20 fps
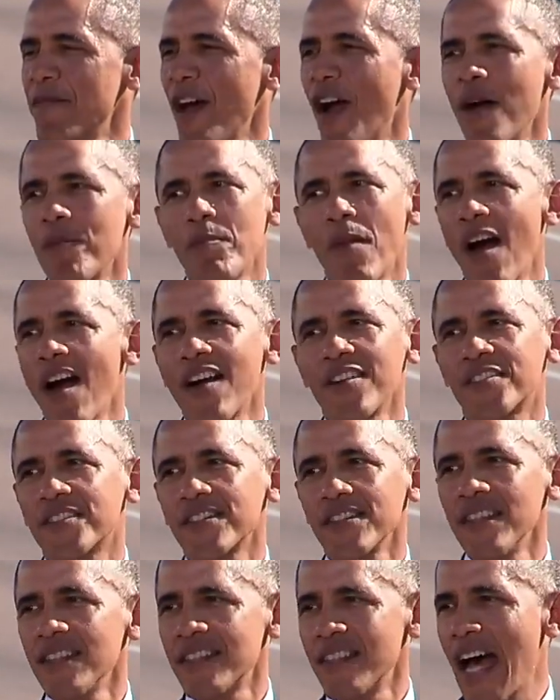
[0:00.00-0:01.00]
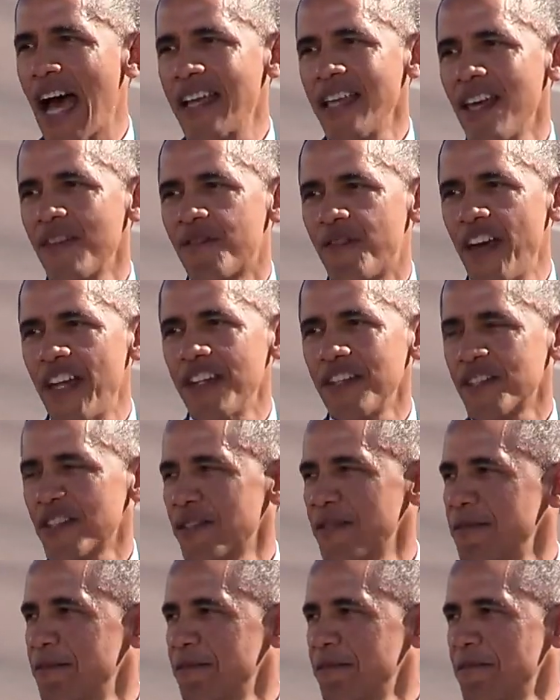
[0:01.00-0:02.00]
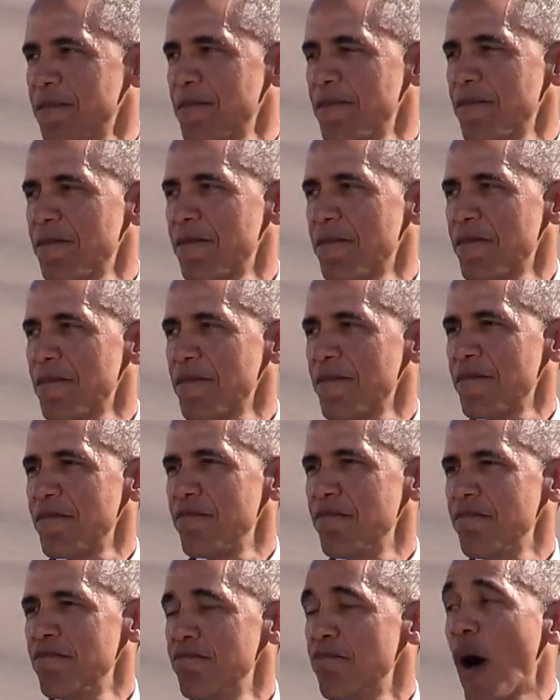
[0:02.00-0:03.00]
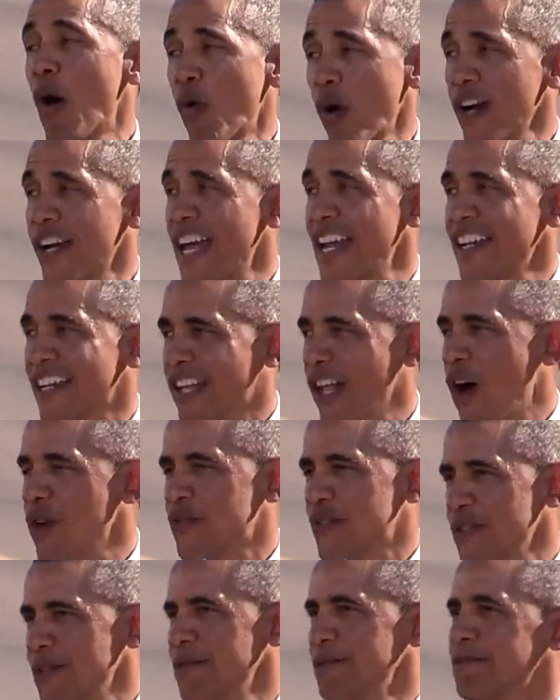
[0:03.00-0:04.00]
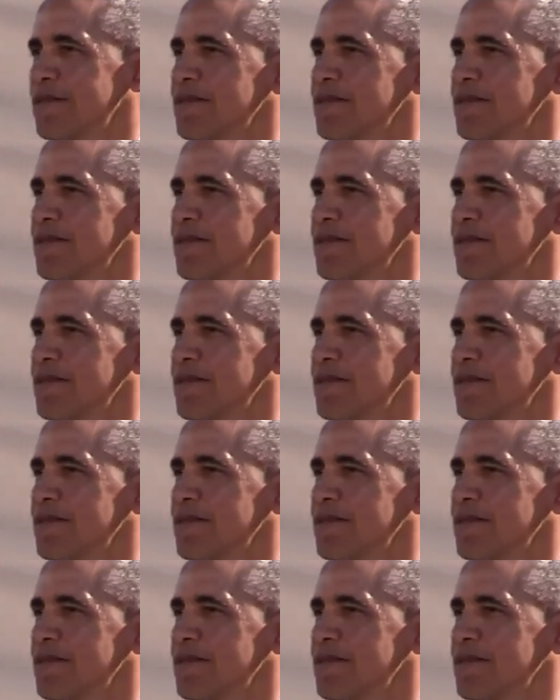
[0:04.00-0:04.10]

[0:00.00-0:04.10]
Our march is not yet finished, but we're getting closer.